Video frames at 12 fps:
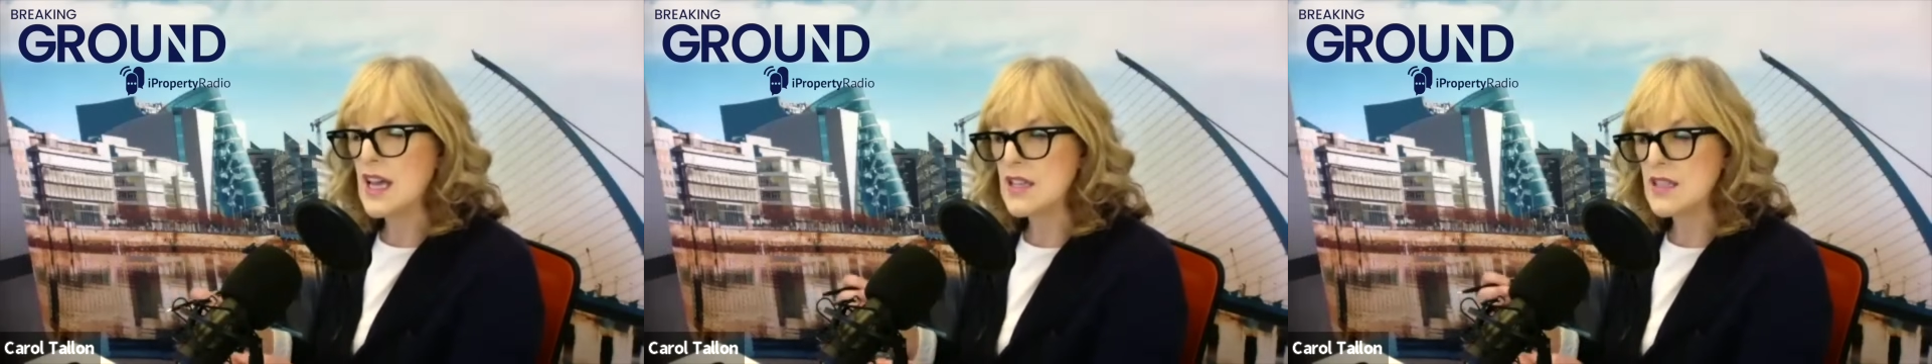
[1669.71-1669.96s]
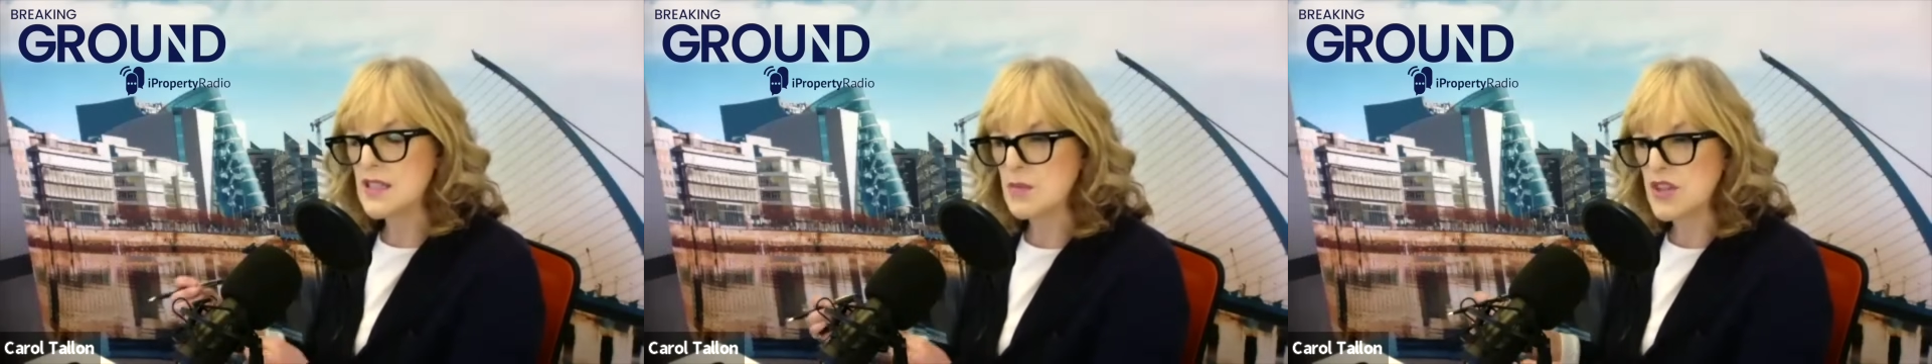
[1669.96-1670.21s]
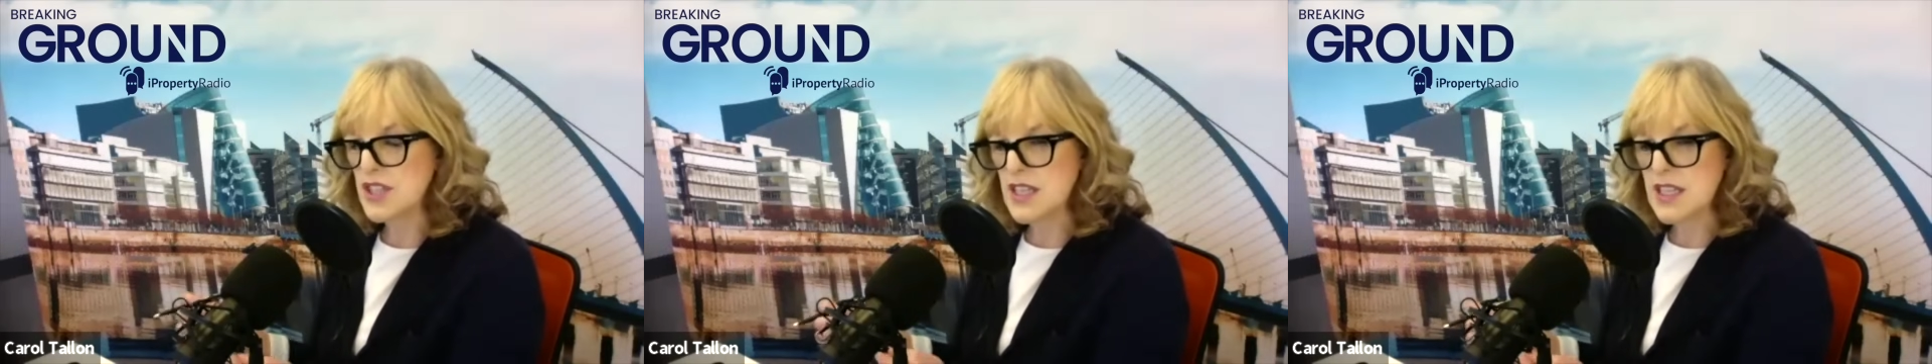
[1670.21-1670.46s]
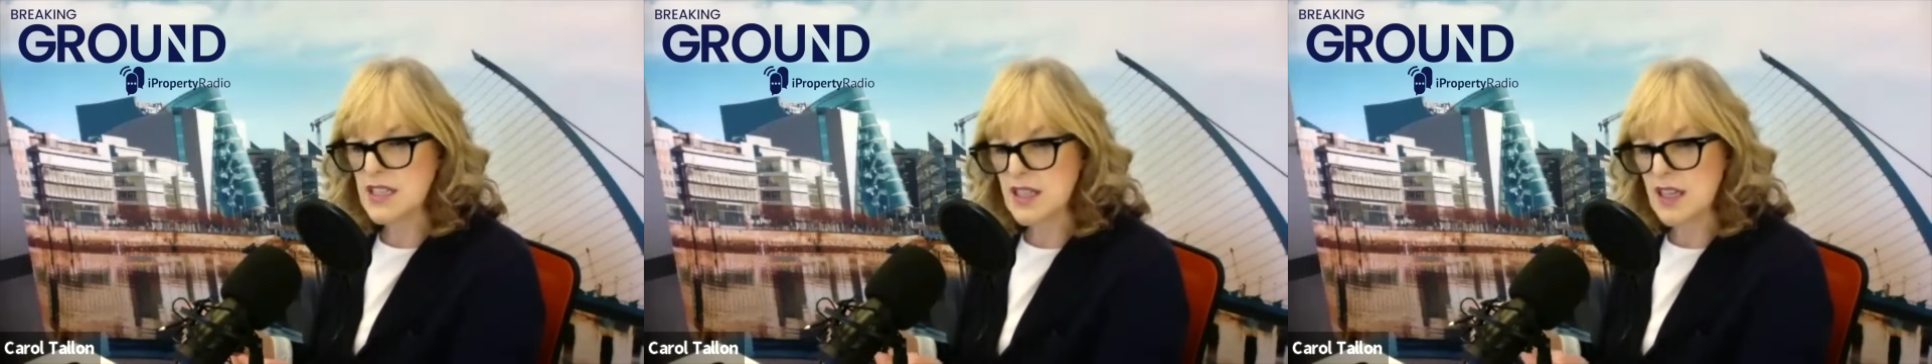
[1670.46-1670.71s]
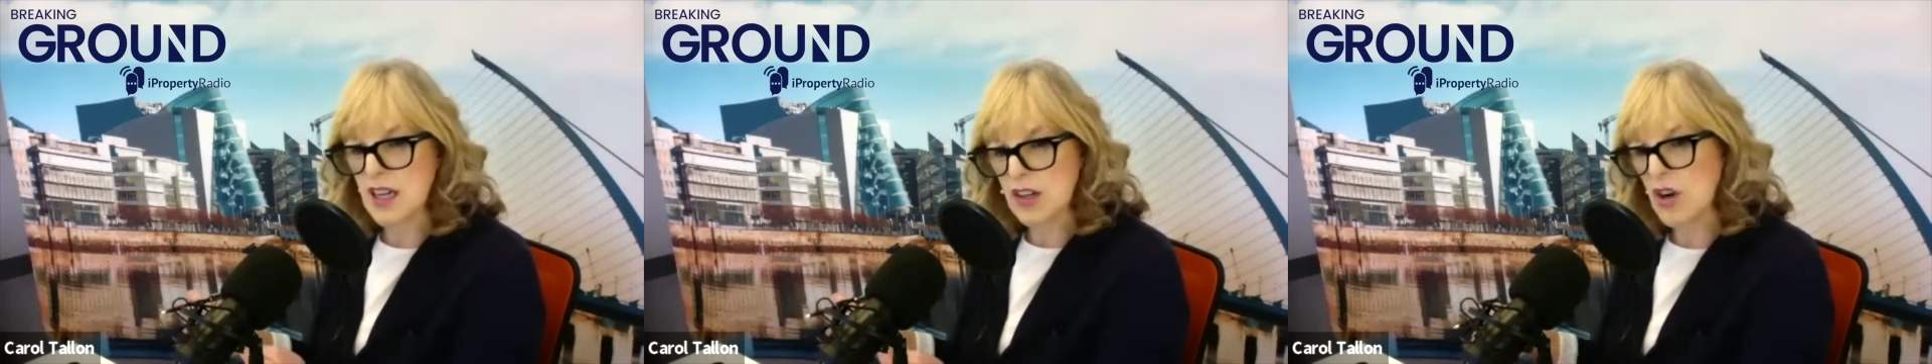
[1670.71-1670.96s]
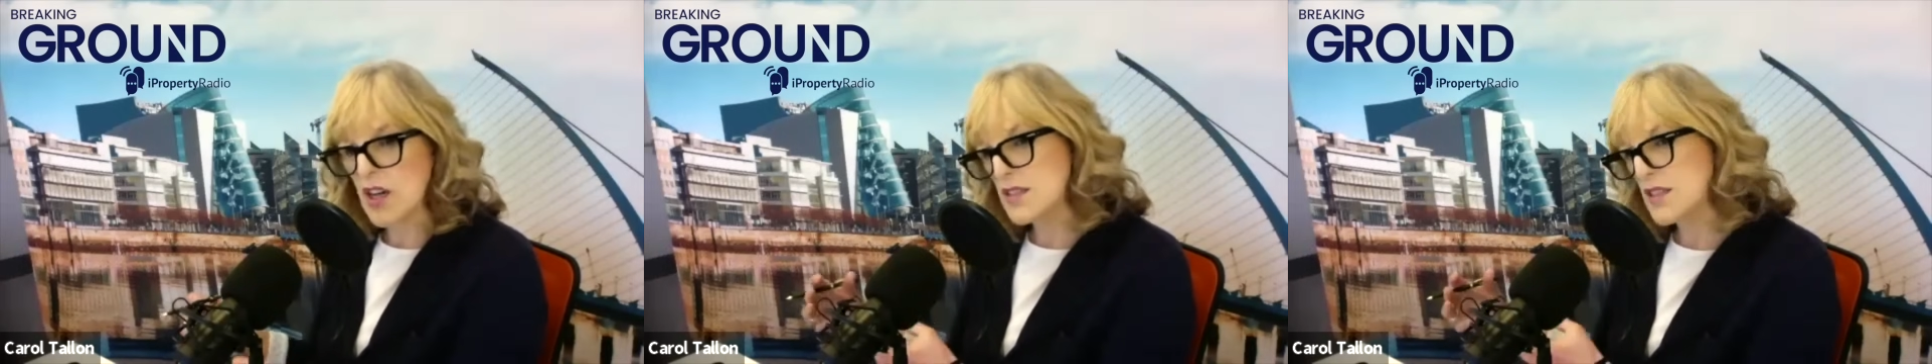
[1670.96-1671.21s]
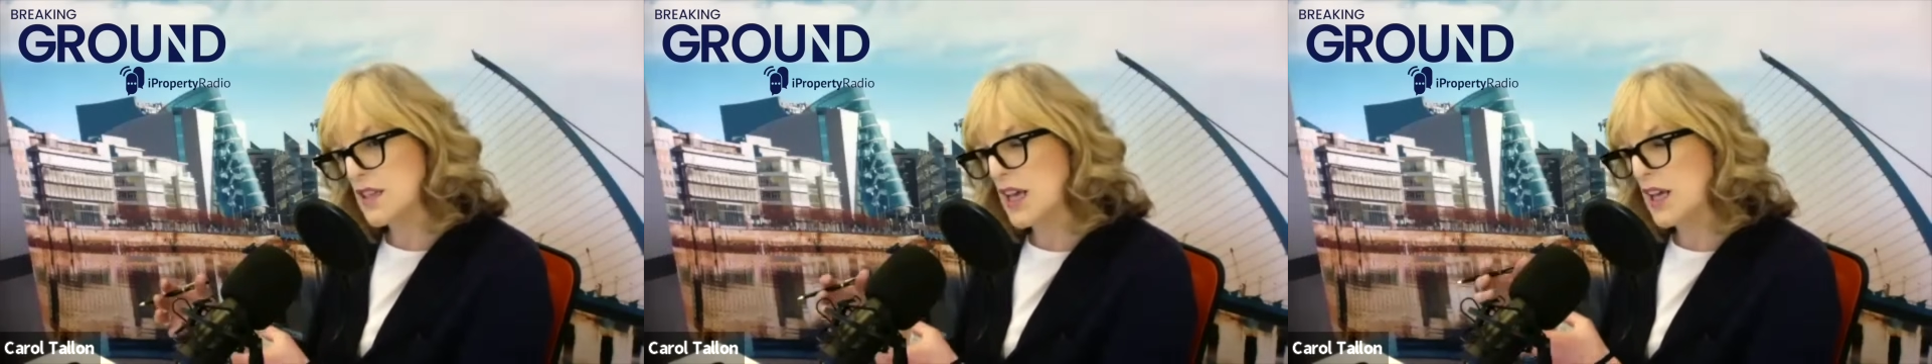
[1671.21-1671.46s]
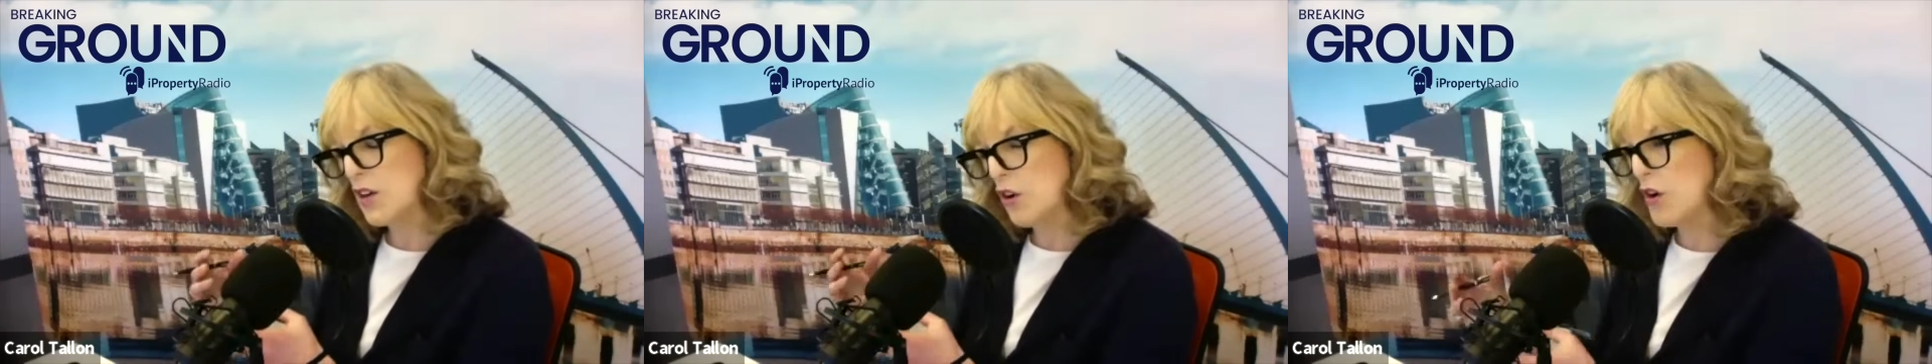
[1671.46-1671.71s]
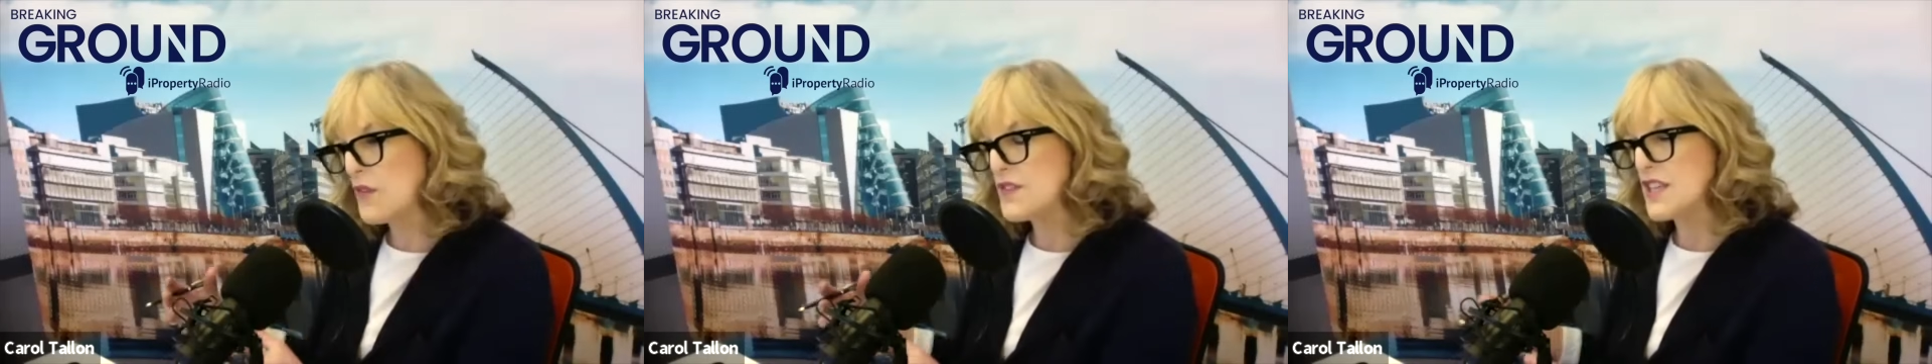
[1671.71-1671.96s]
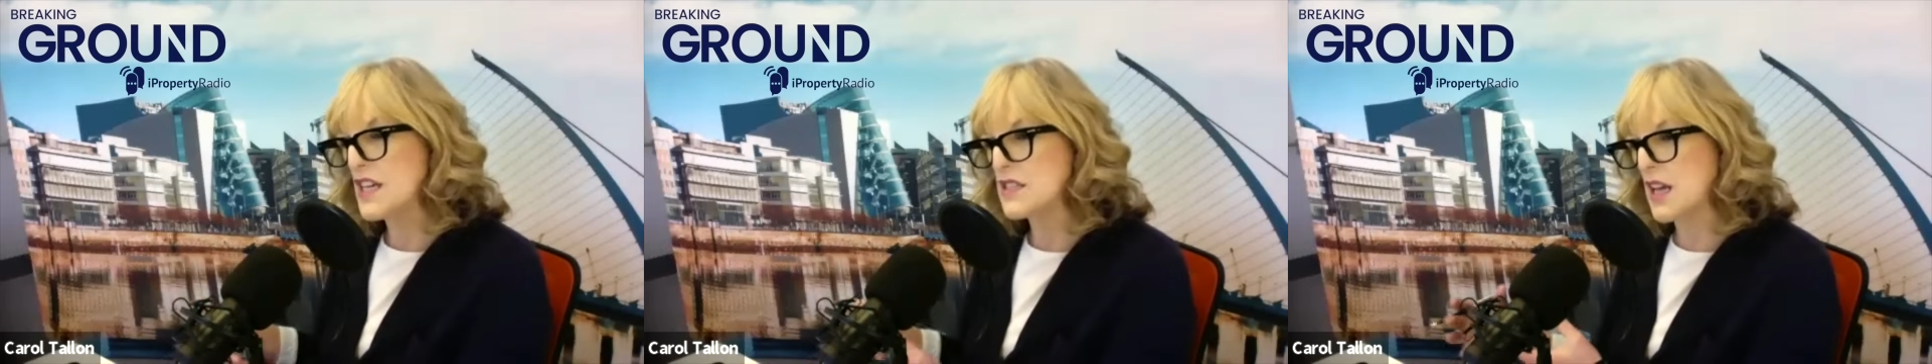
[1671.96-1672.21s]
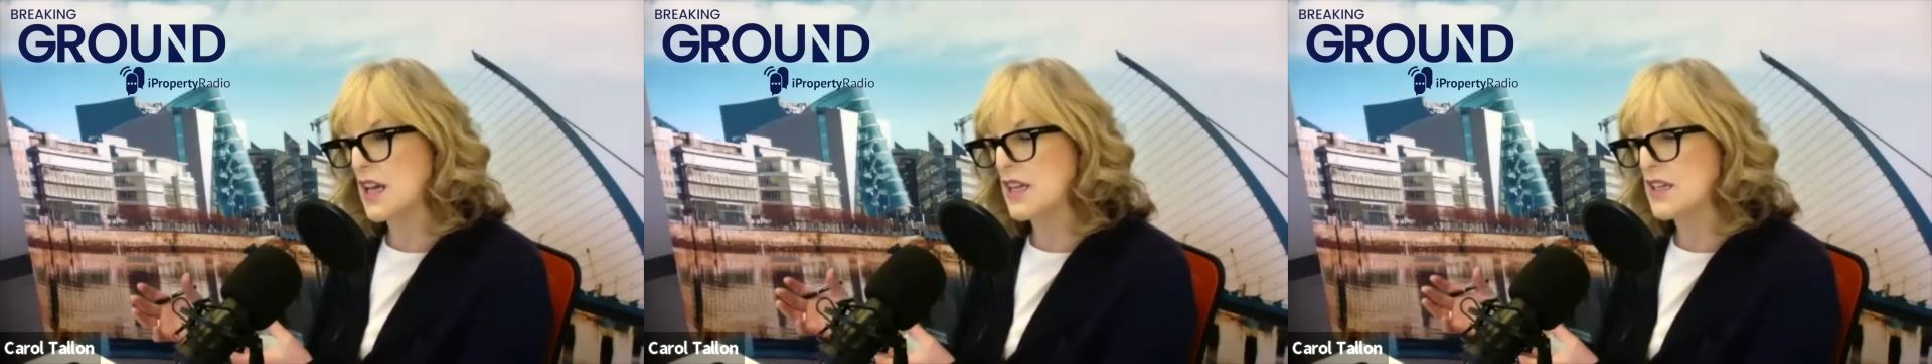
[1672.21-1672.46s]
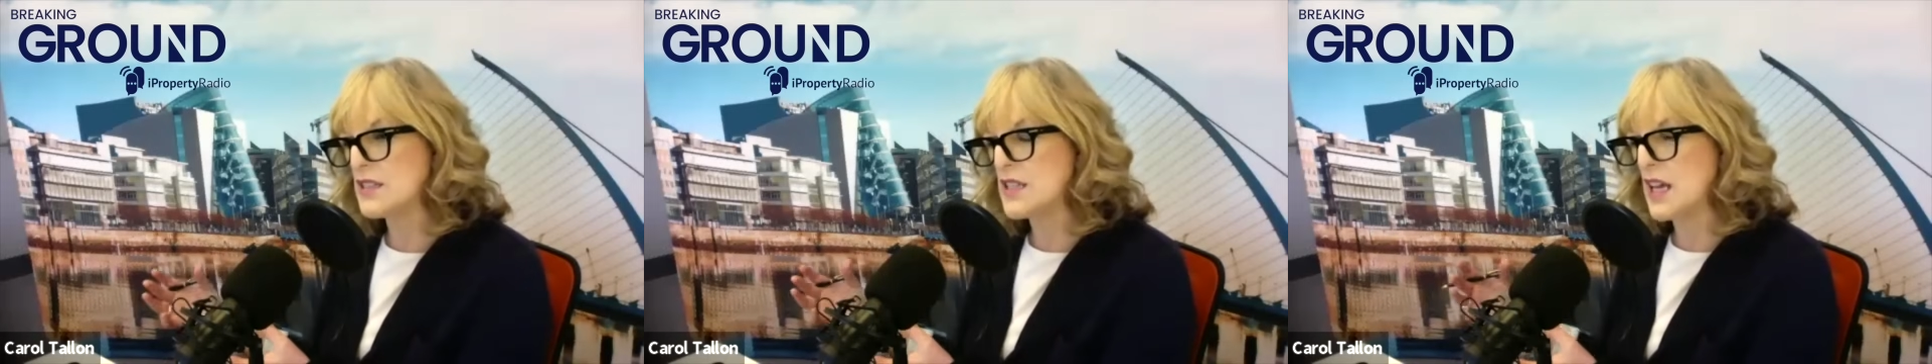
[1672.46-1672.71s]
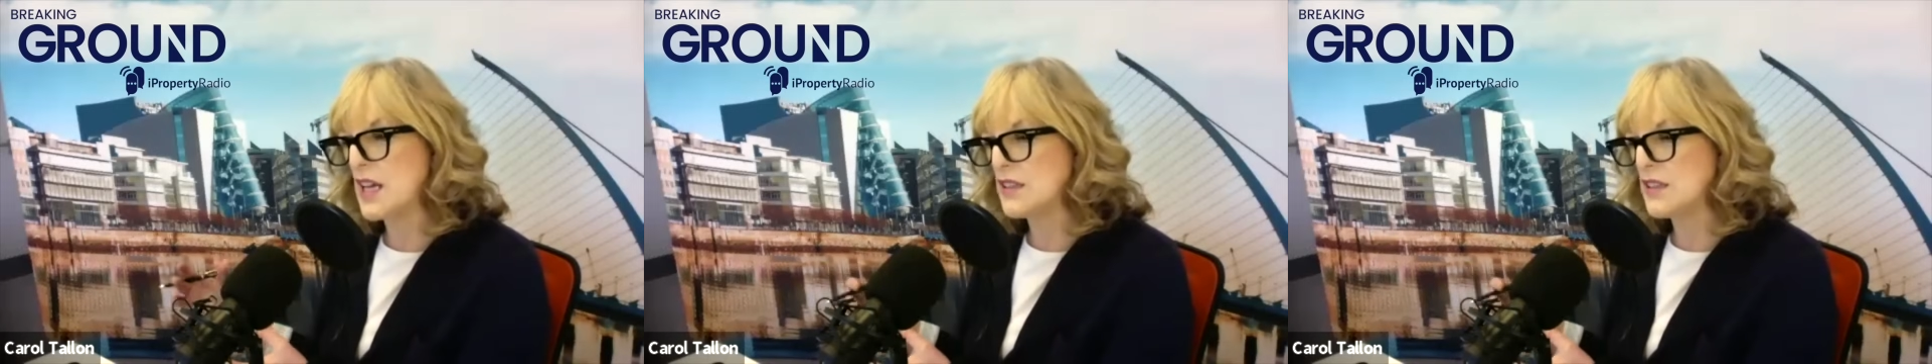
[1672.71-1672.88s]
some of the data across offsite and